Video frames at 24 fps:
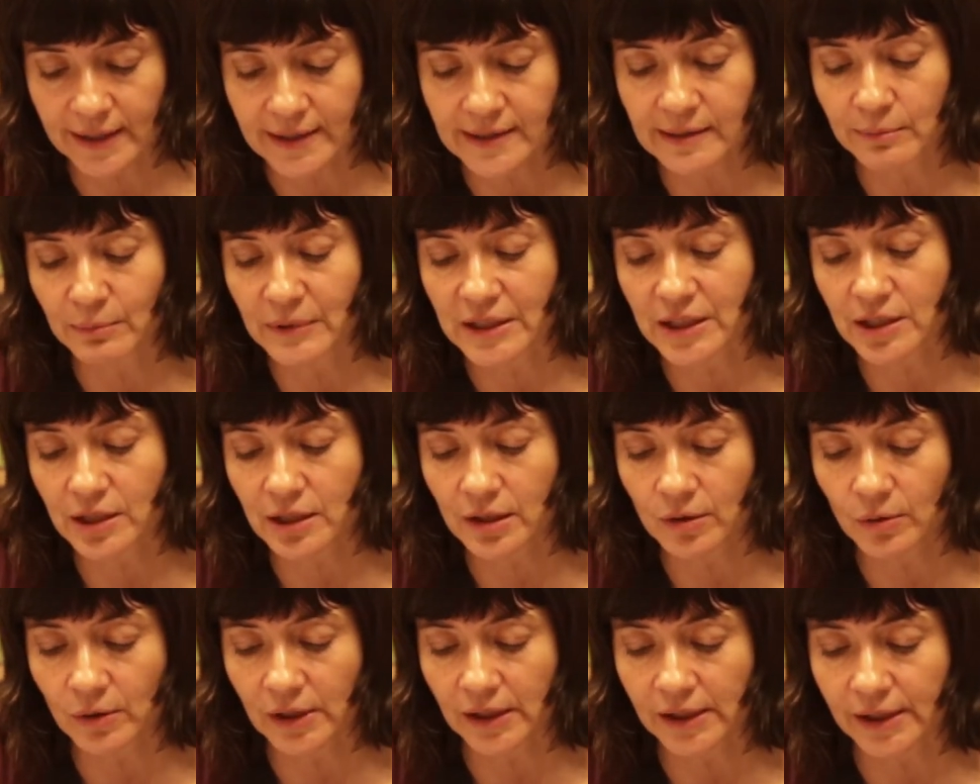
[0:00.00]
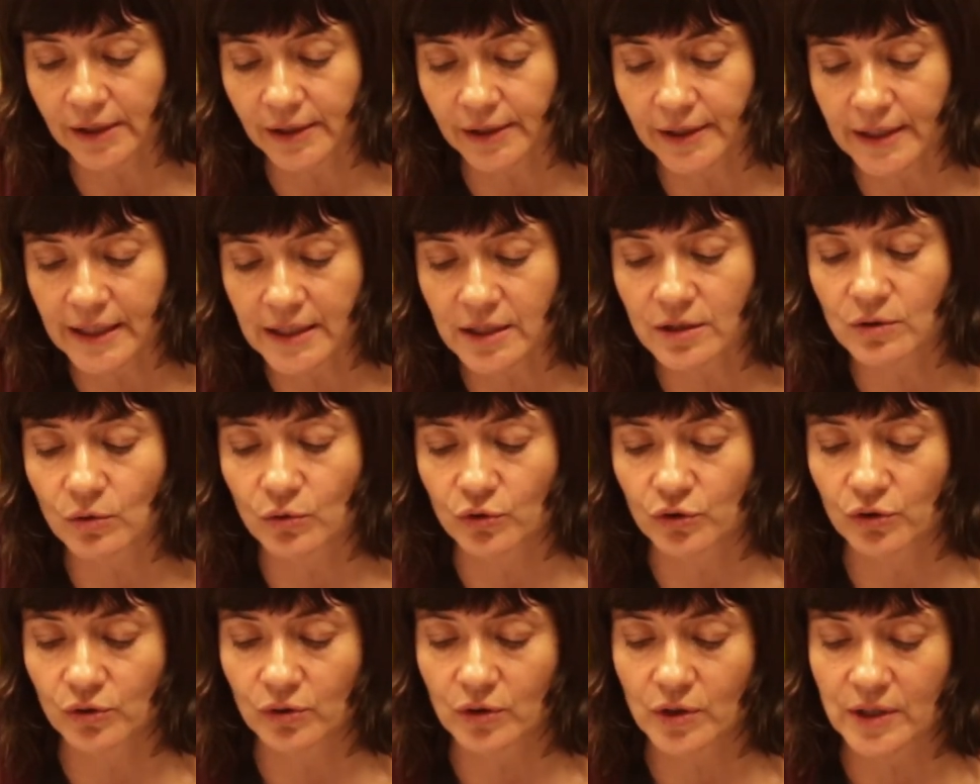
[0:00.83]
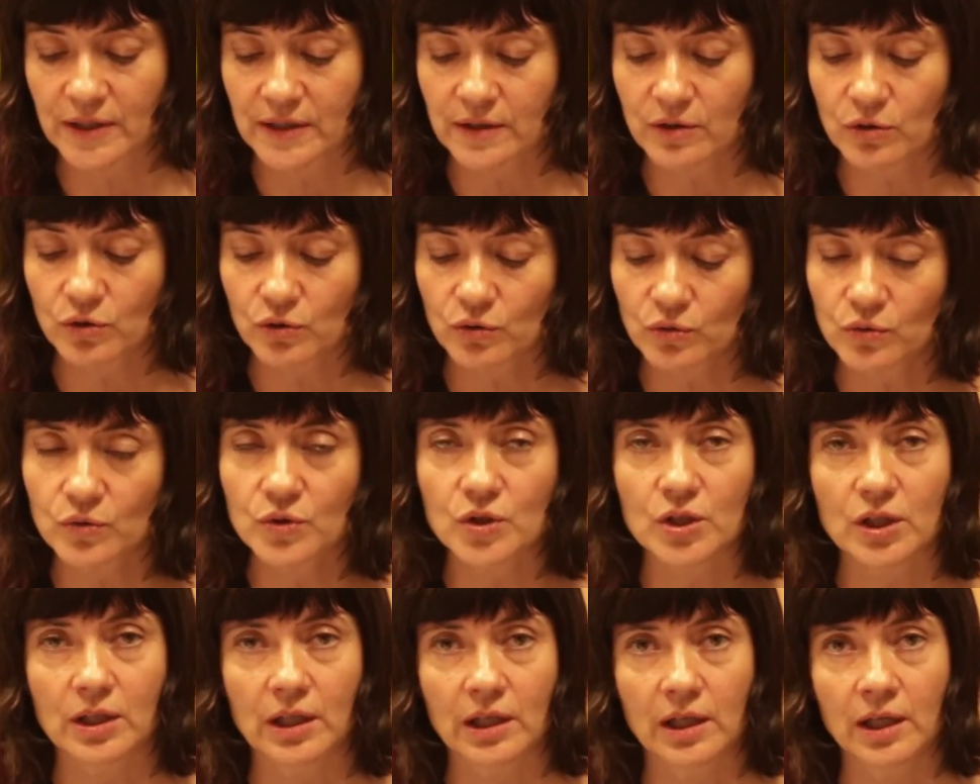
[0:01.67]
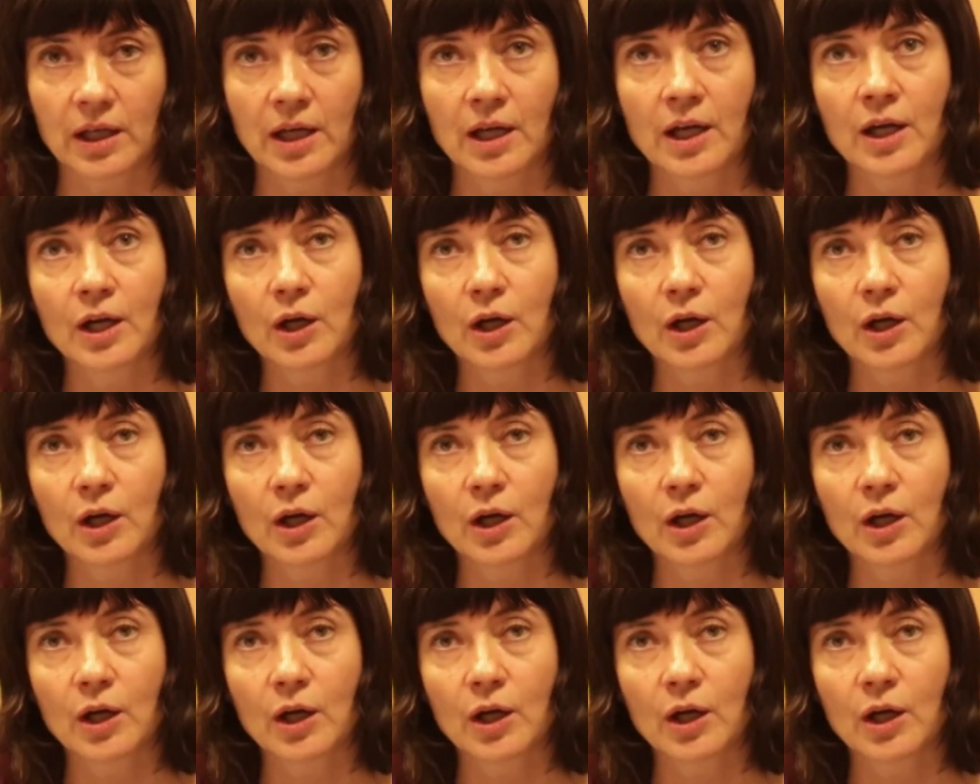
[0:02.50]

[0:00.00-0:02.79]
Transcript: at the material and social constitution